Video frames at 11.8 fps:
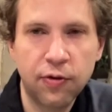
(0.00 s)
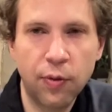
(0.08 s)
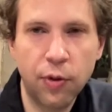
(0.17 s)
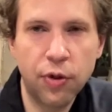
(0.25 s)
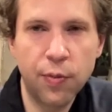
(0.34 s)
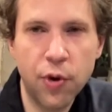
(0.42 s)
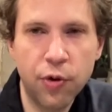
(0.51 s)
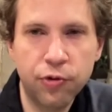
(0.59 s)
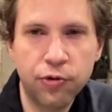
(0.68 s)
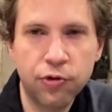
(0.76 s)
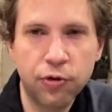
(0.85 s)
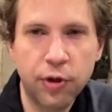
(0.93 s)
the, the
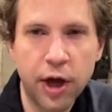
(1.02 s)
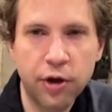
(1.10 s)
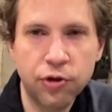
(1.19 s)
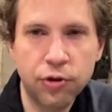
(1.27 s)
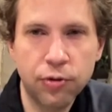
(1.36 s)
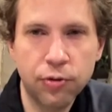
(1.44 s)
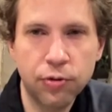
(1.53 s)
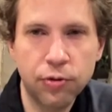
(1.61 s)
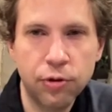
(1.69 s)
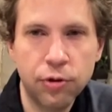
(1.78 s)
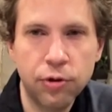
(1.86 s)
most logical